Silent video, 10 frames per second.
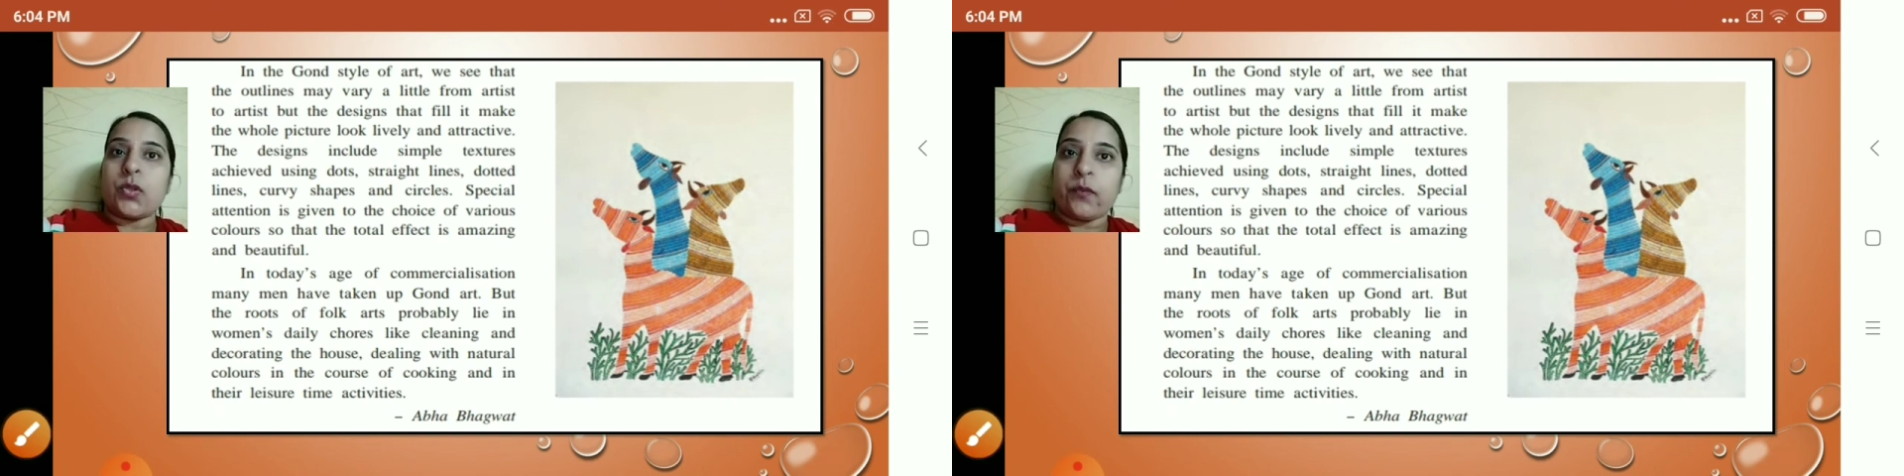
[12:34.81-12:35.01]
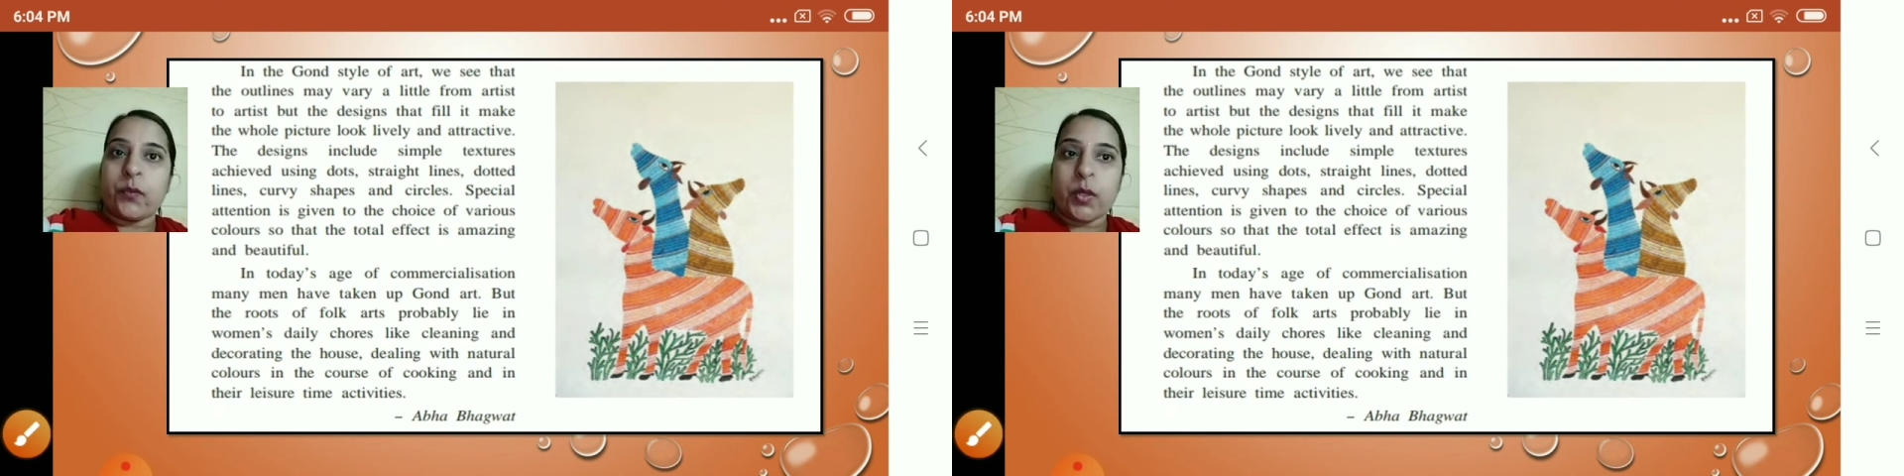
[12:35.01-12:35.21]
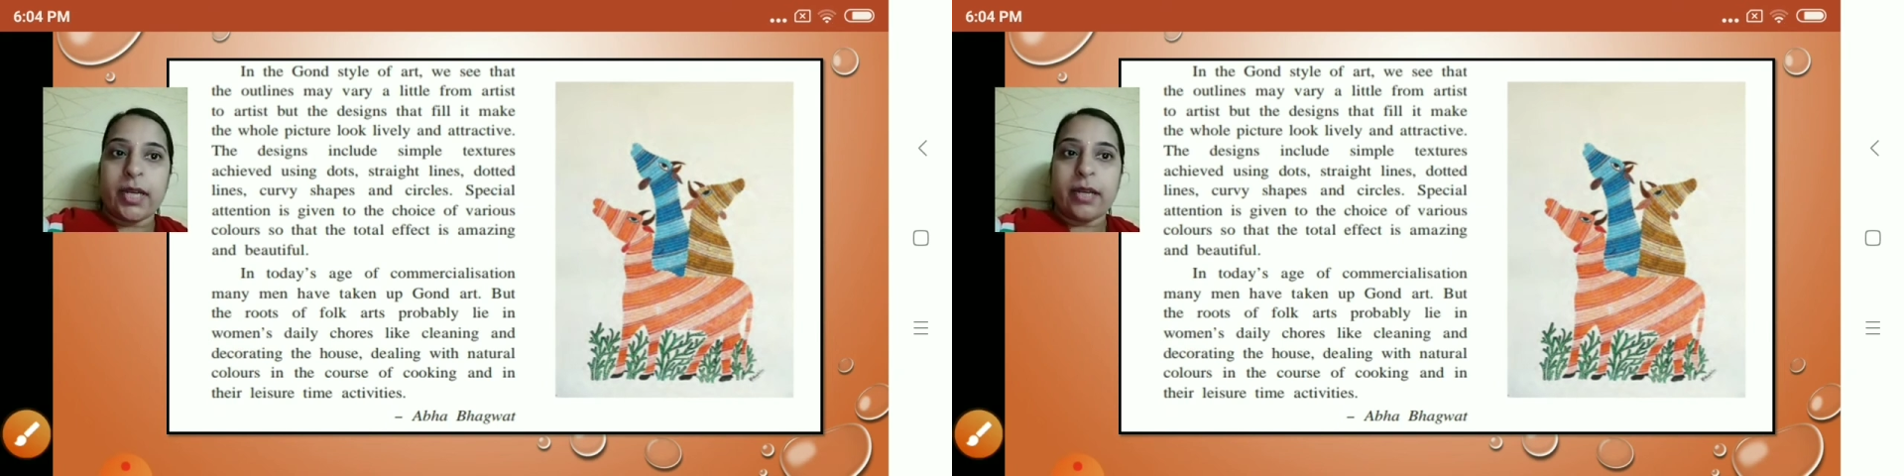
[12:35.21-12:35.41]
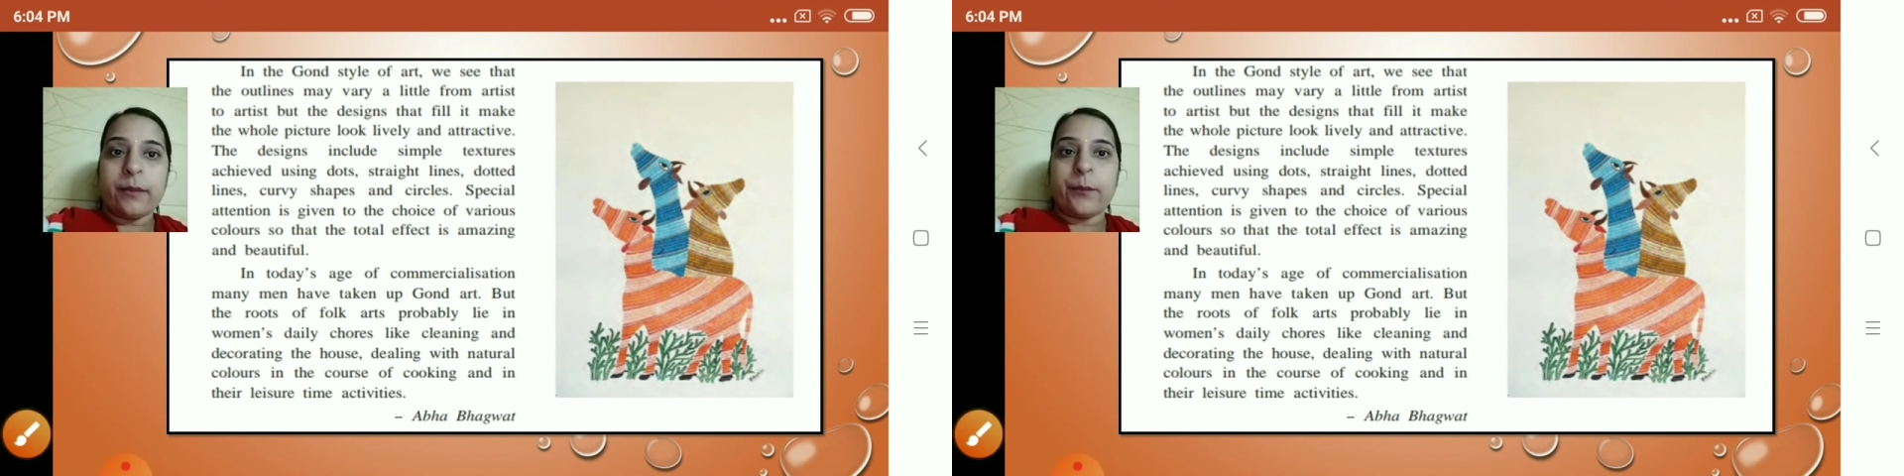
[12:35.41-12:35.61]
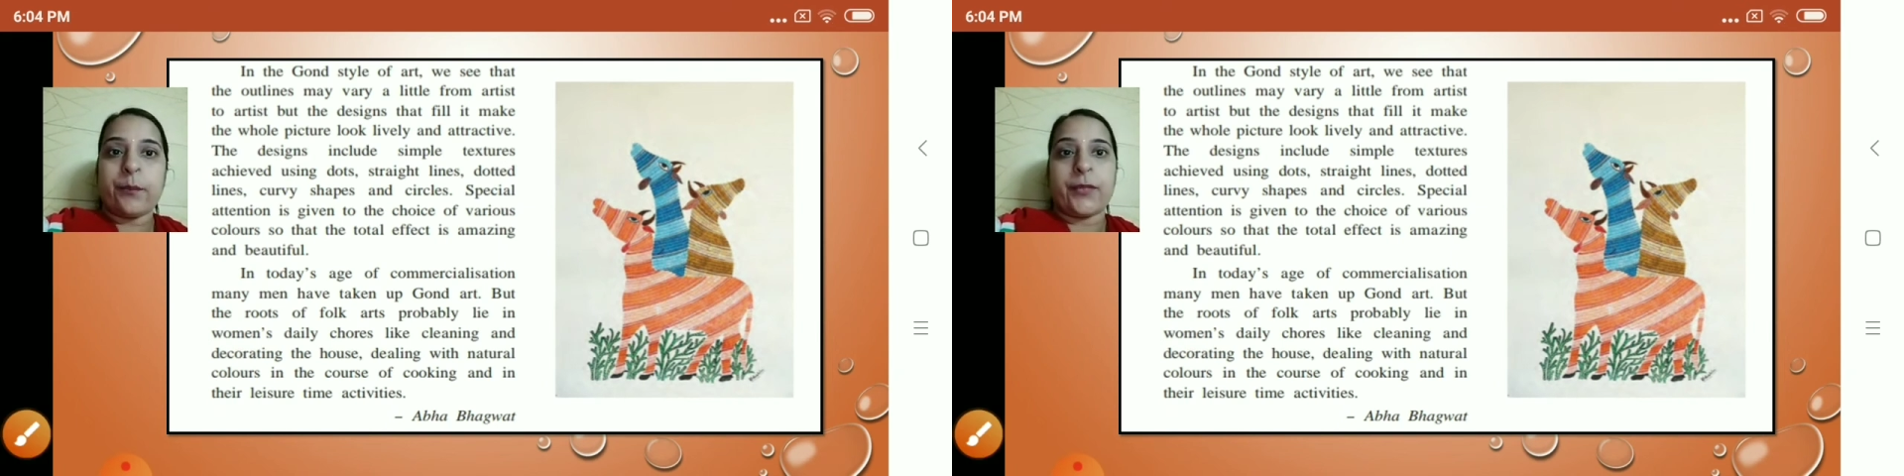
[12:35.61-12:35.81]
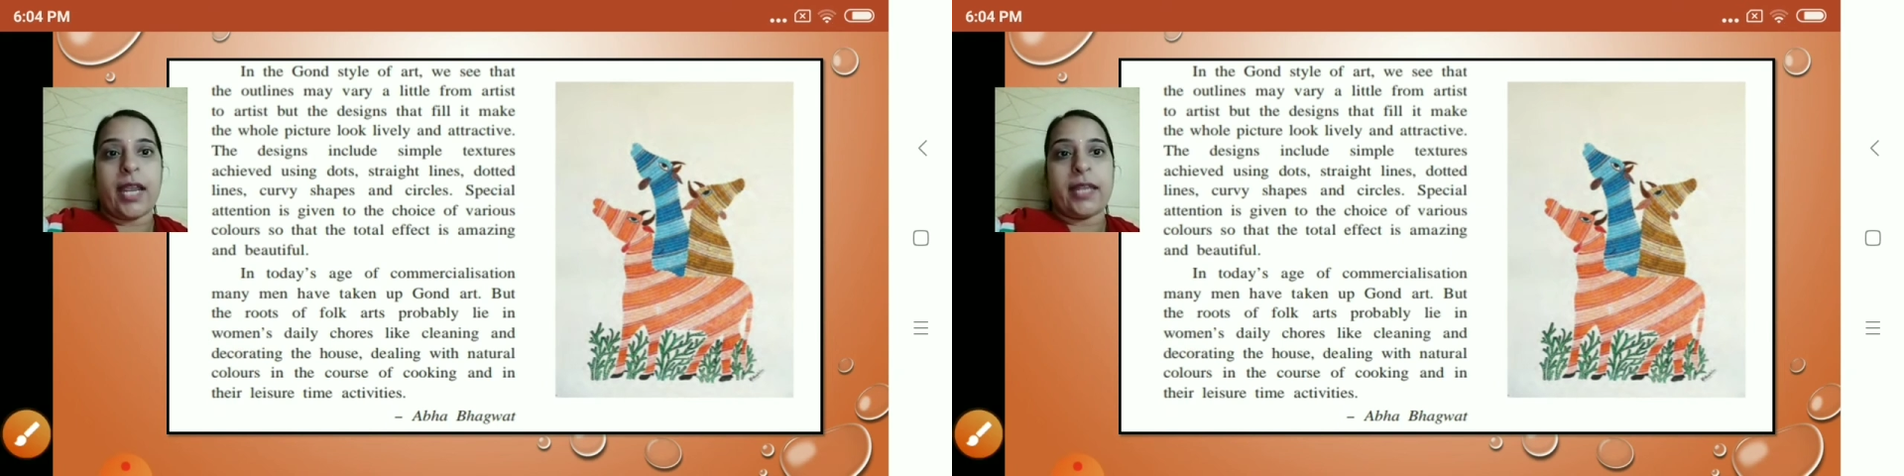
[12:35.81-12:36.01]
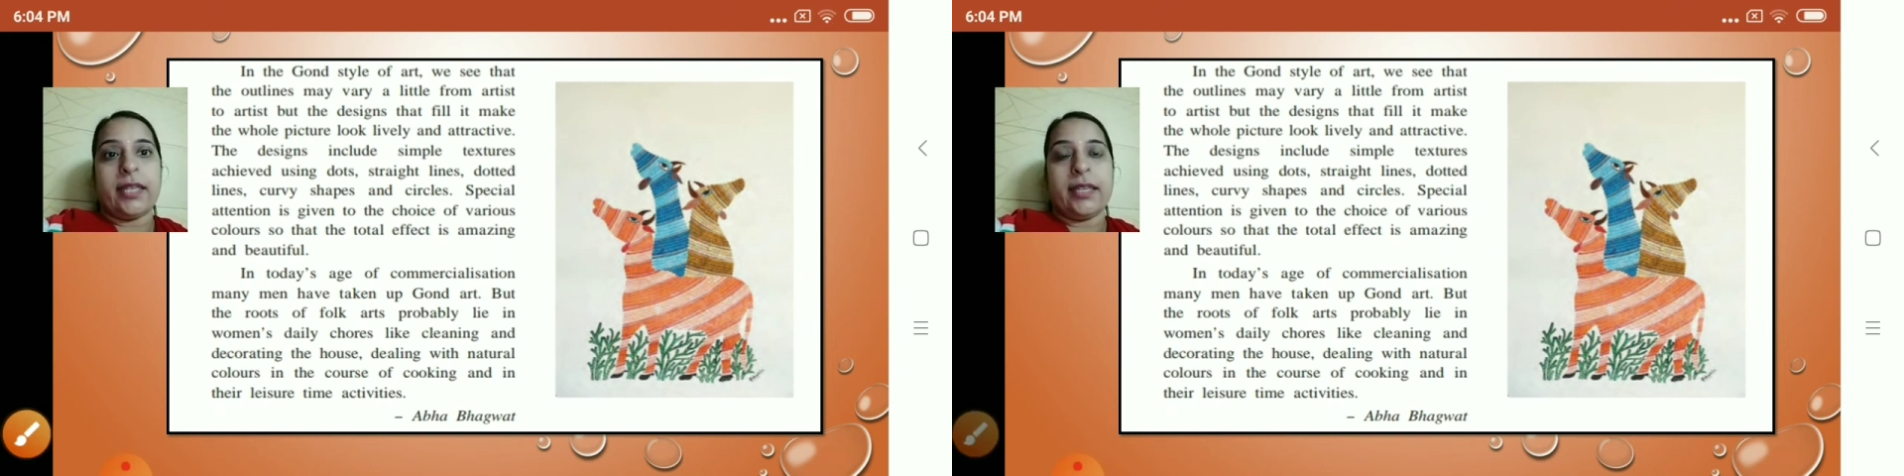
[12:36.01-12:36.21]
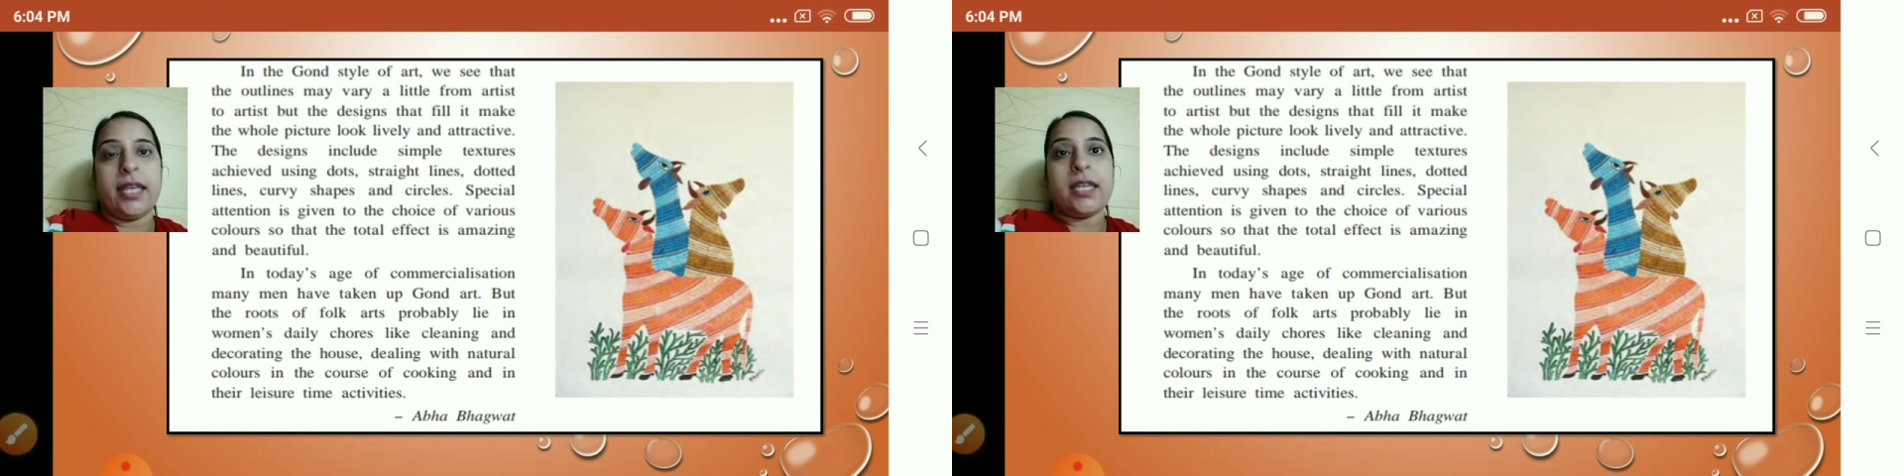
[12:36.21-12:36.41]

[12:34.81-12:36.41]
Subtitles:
cooking and in their